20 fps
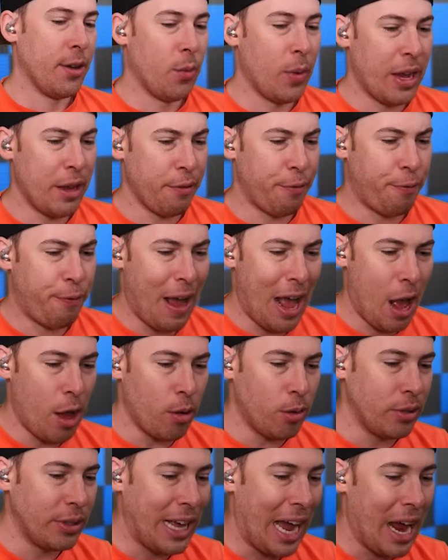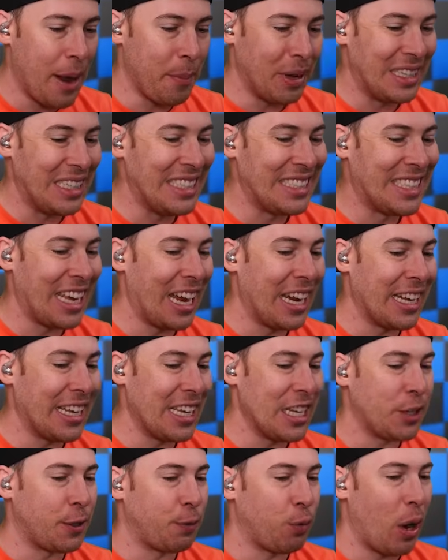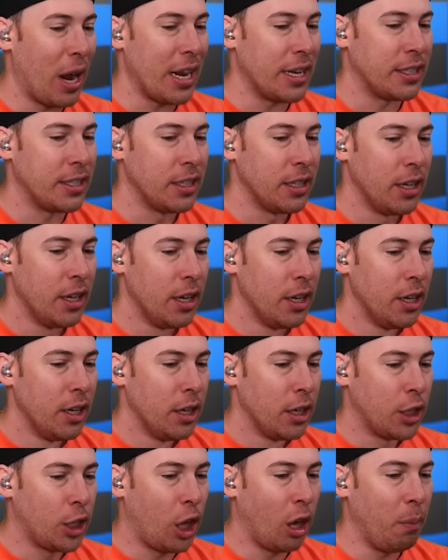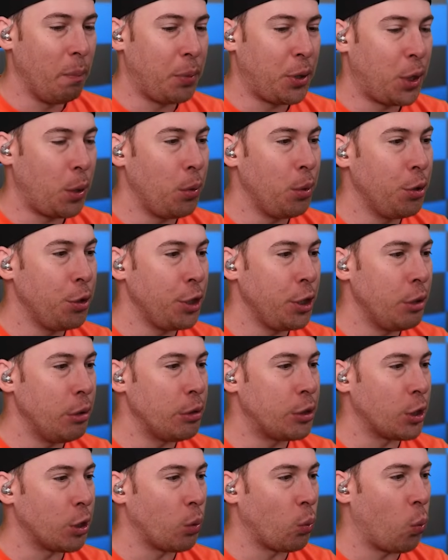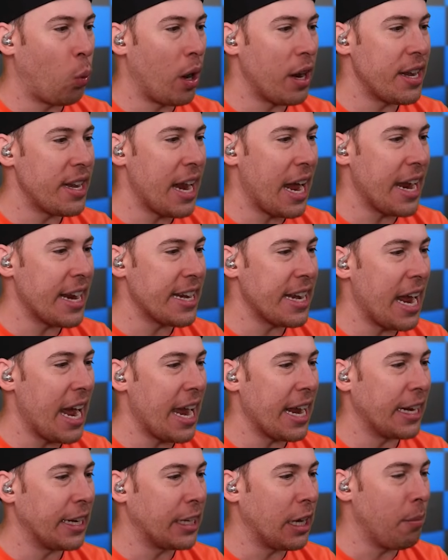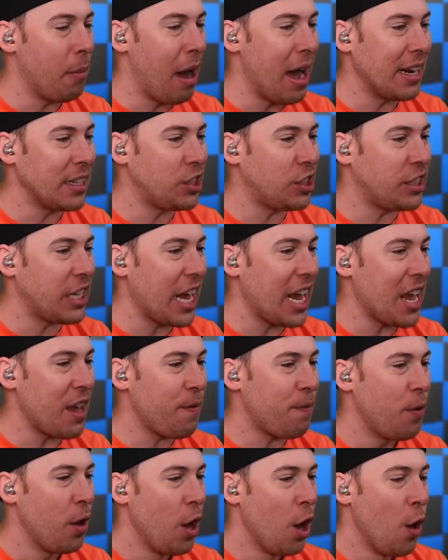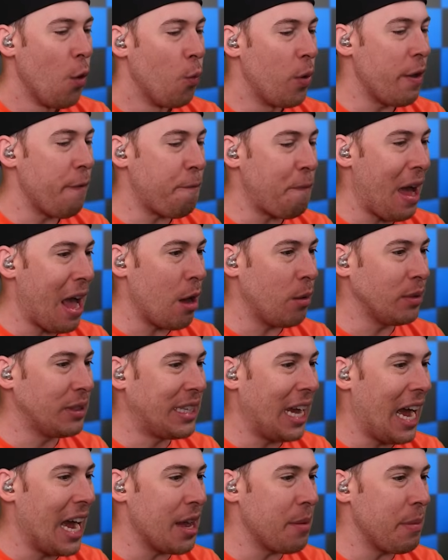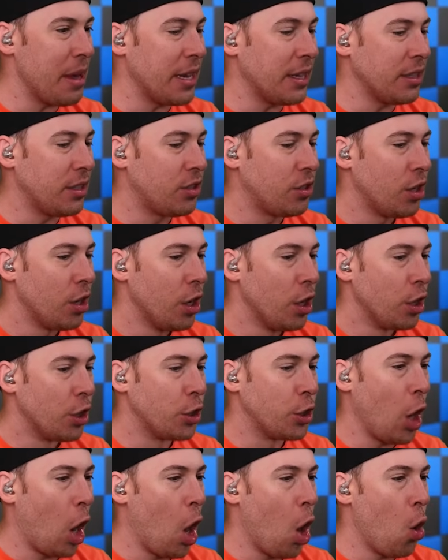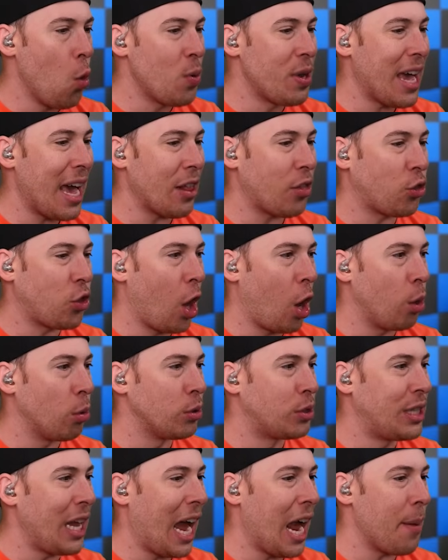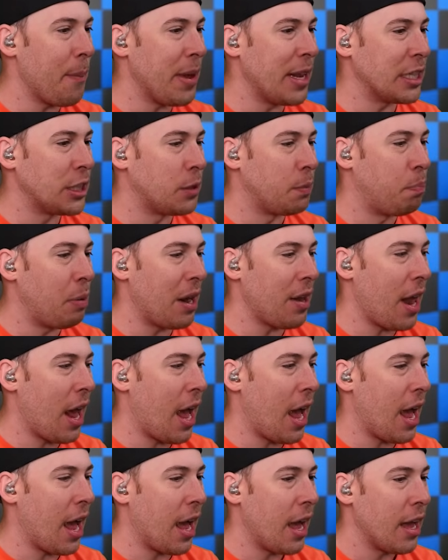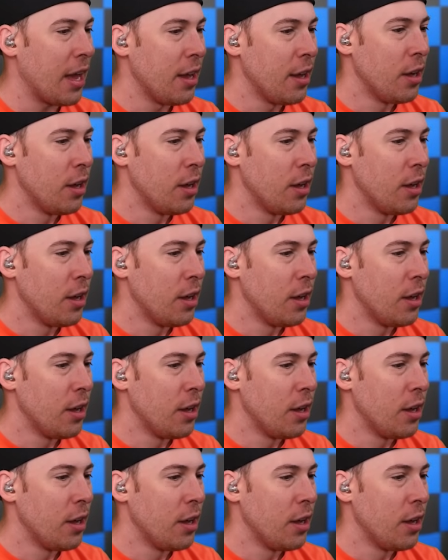Wait, found diamond. He's telling his friends. Computer user 199. Come on, Steve. We found diamonds. Go get those diamonds, brother.